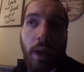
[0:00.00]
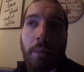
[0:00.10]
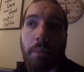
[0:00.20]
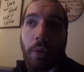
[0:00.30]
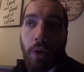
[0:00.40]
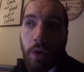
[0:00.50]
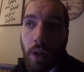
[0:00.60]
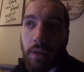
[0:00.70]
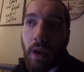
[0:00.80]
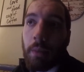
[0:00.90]
and put it
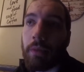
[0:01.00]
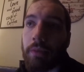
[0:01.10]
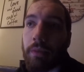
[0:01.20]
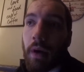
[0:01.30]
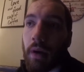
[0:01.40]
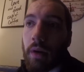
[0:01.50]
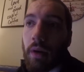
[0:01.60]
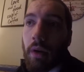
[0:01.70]
on top of our